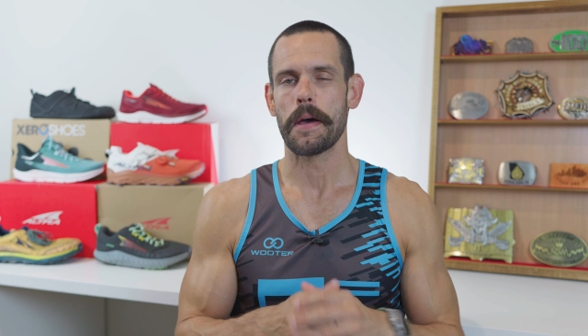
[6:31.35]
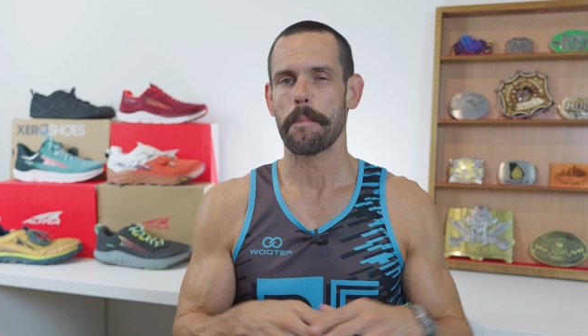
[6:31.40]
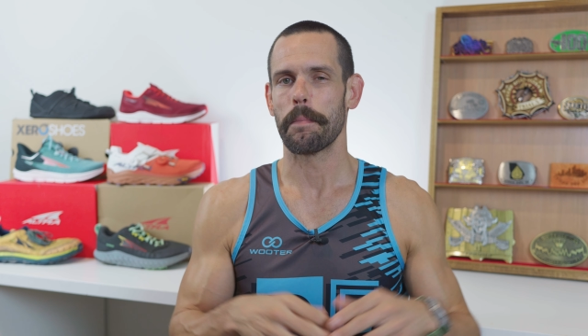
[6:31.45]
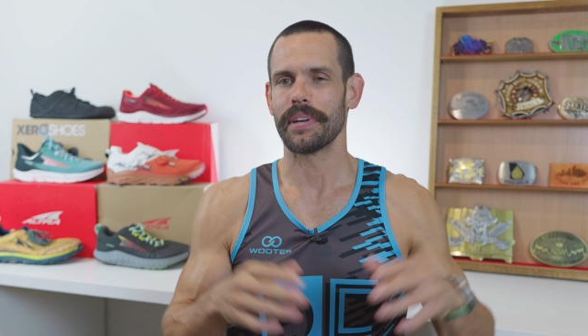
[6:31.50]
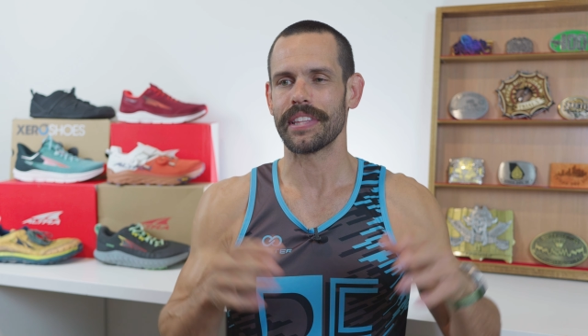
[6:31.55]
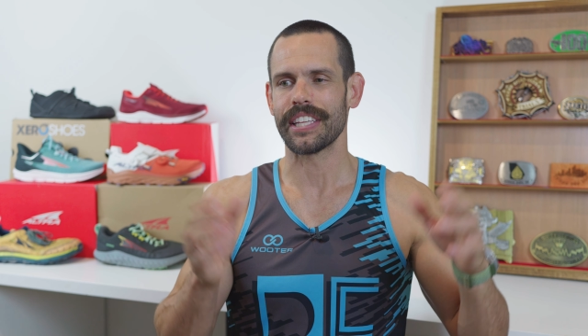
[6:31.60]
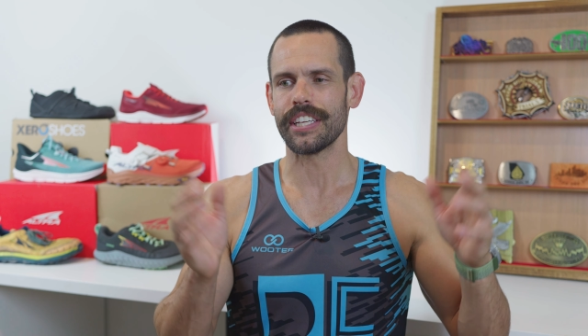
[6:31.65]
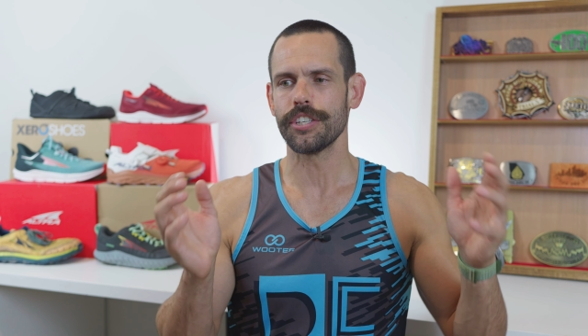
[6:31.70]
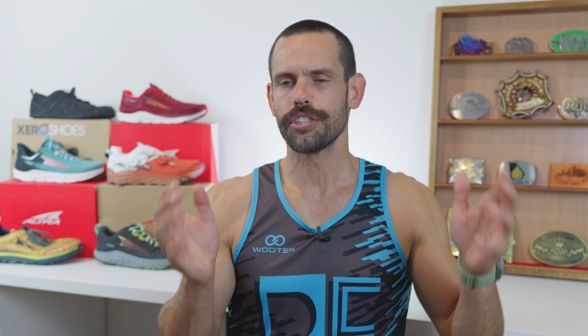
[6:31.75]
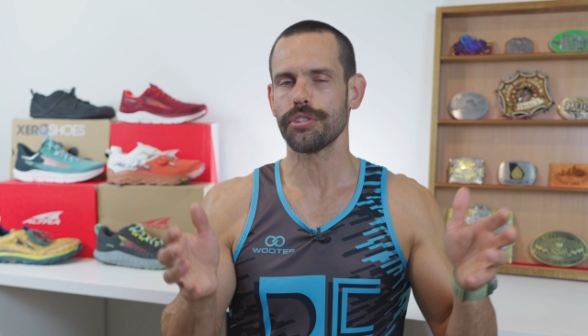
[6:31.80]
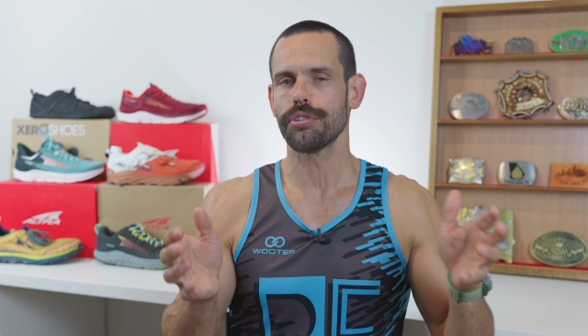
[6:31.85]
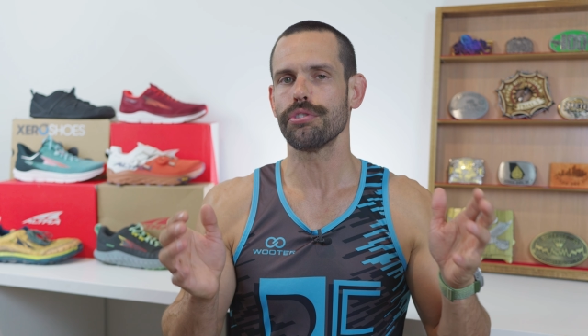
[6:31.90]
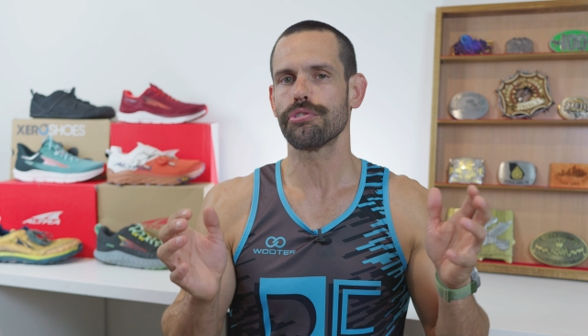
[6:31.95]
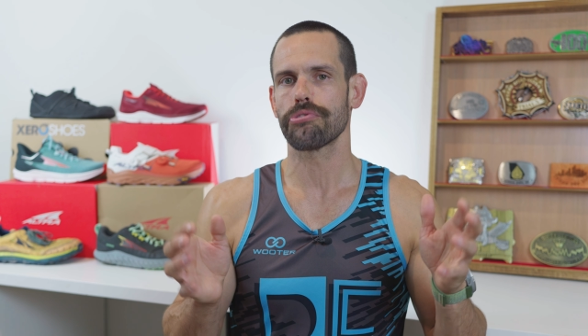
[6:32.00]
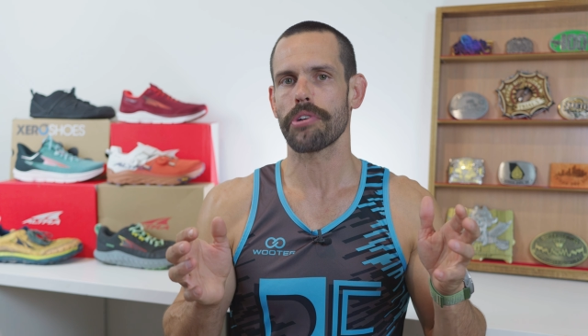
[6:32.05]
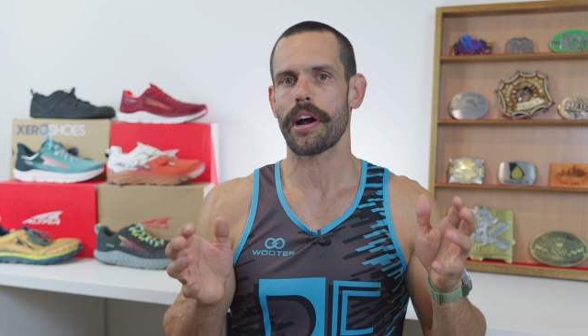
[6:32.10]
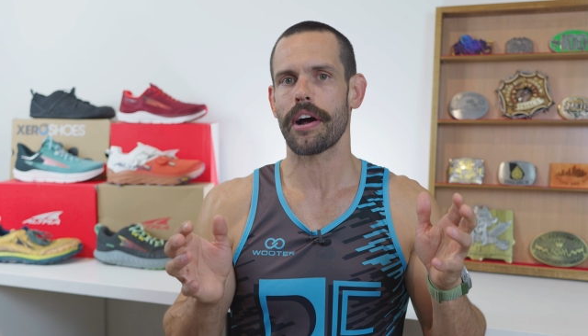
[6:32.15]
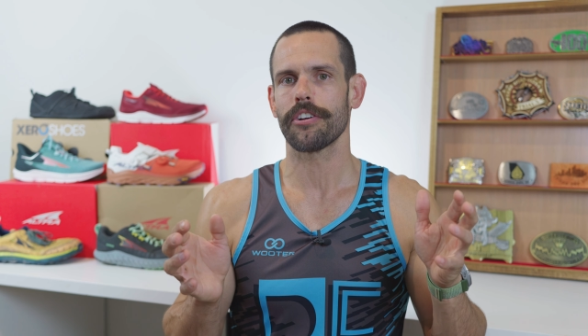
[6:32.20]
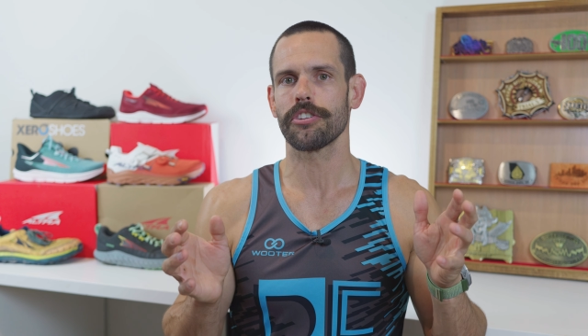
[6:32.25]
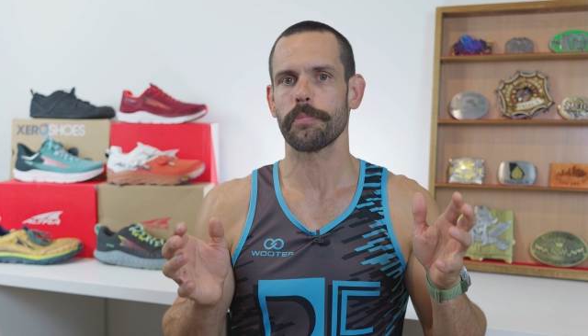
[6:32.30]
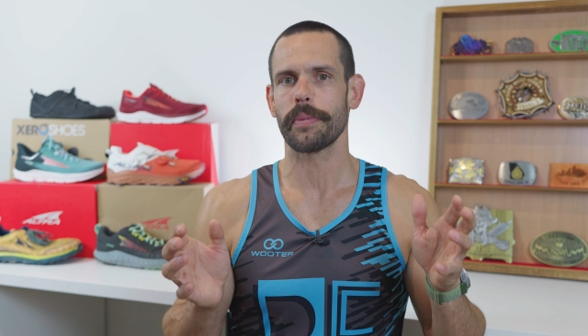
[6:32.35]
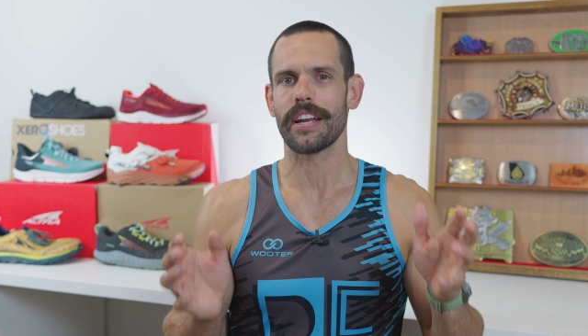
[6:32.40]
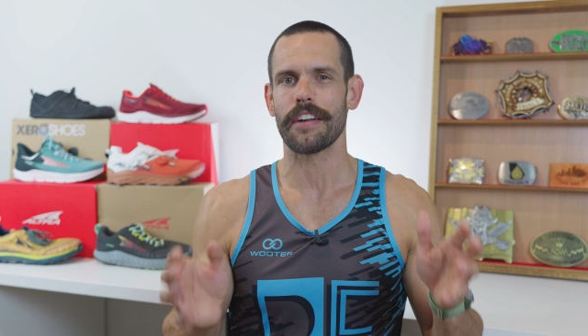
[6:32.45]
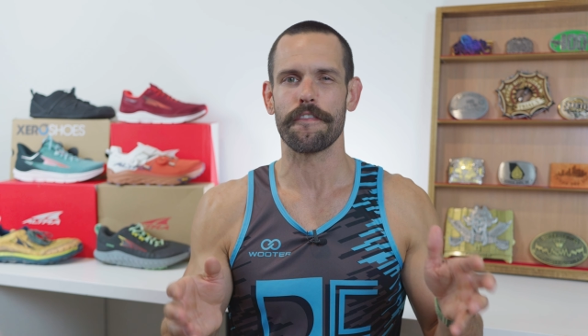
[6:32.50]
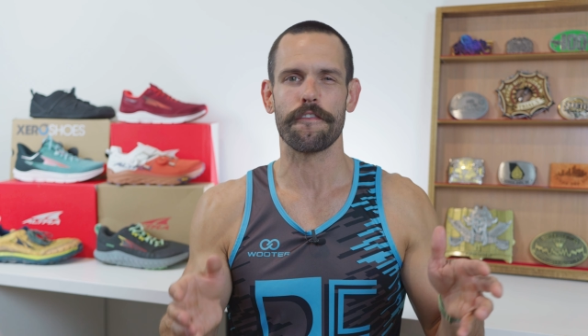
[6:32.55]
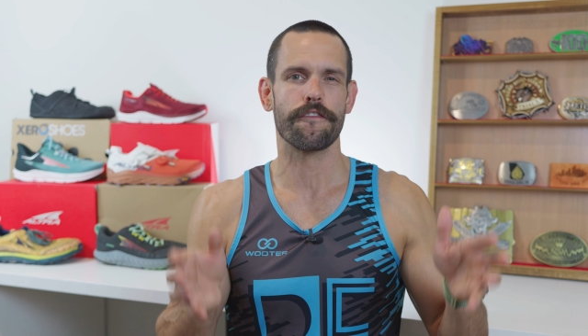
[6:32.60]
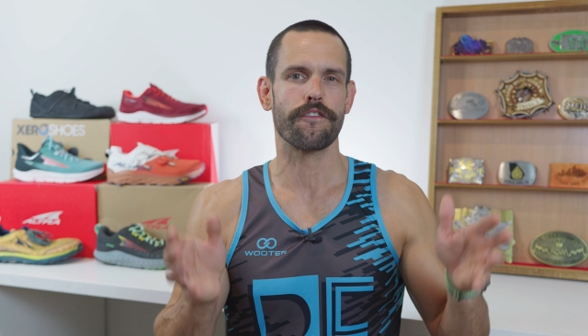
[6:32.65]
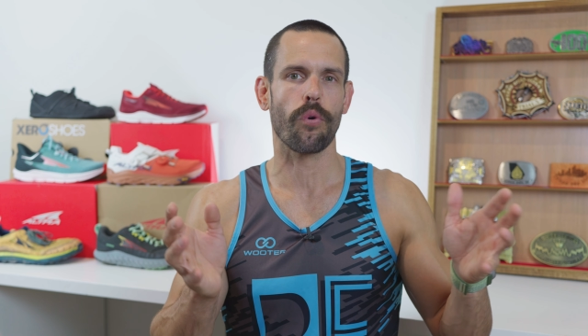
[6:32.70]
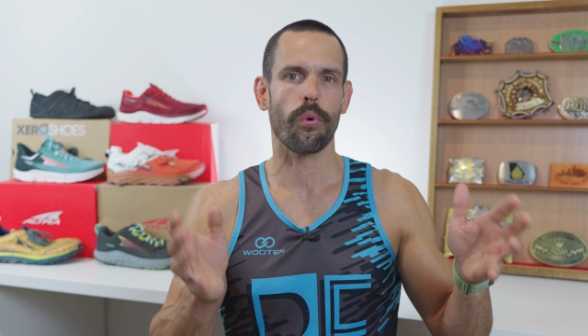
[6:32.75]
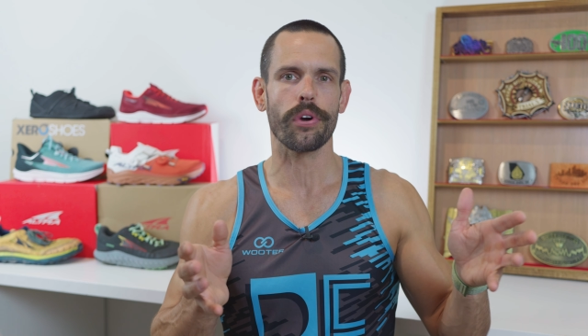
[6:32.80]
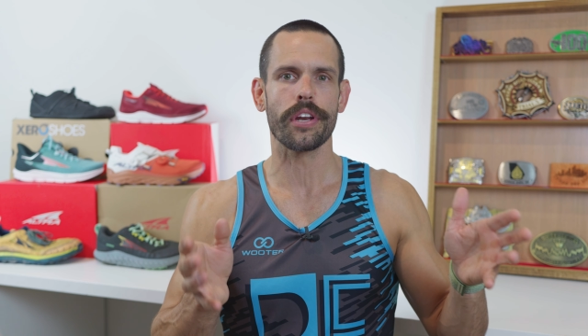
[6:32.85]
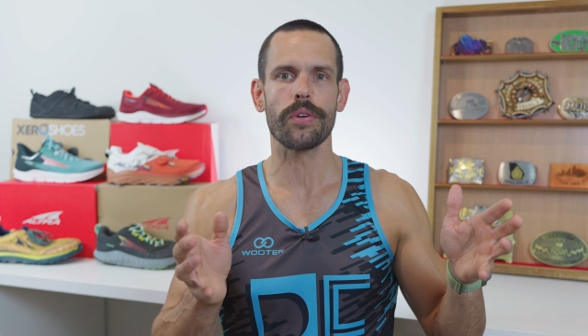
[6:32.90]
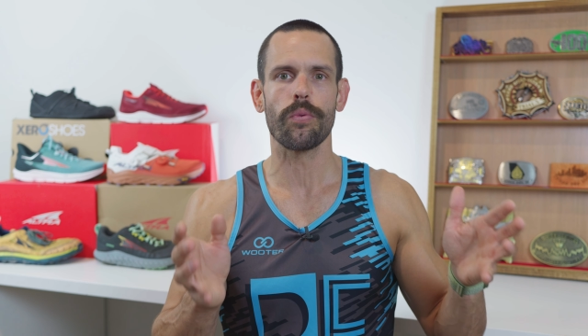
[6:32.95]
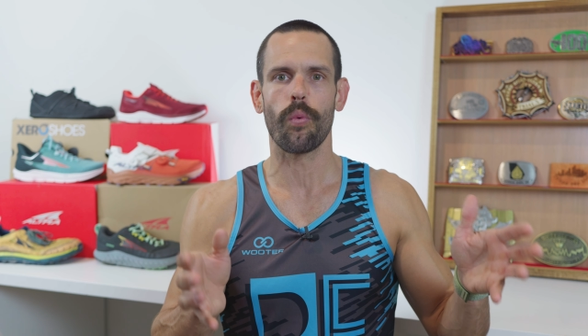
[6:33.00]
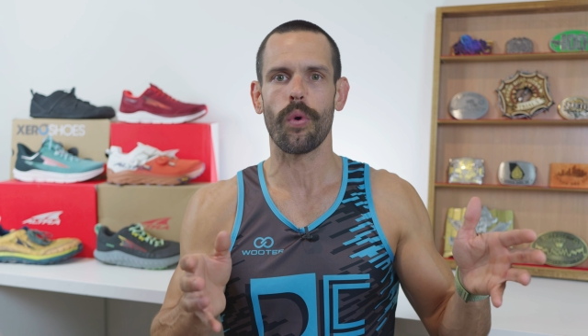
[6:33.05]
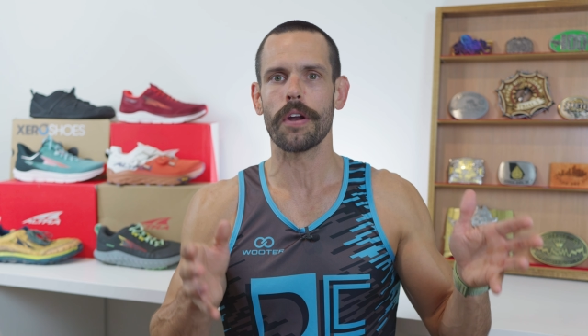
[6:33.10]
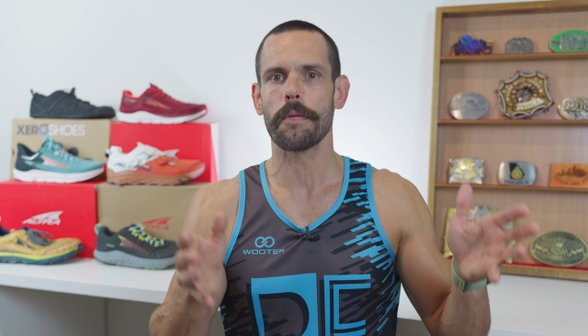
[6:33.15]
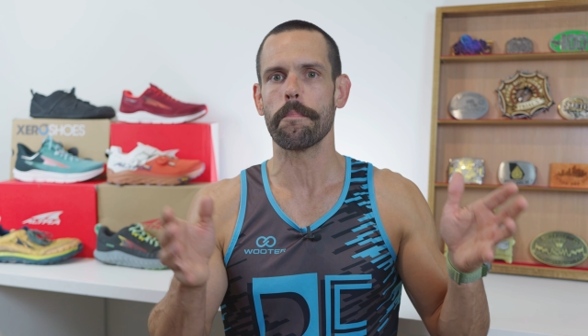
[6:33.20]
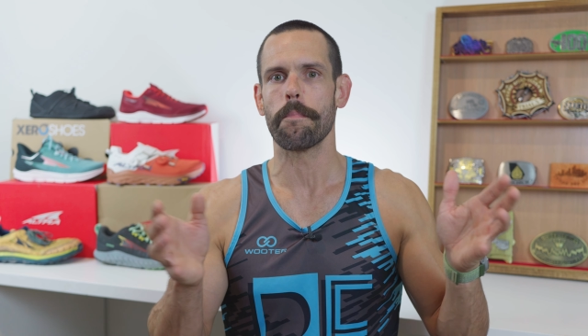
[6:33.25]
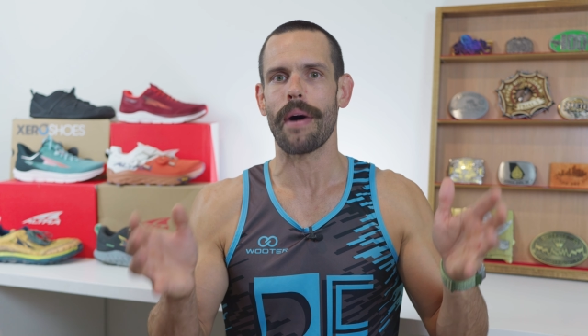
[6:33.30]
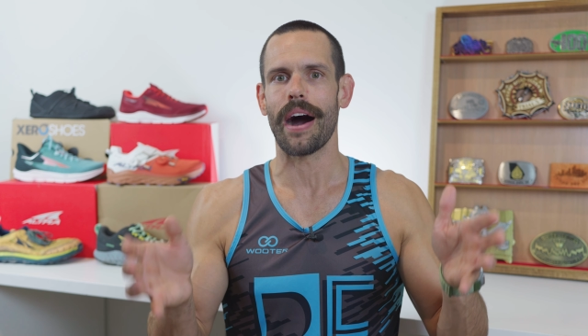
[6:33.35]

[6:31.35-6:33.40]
but these 2 trials made up 41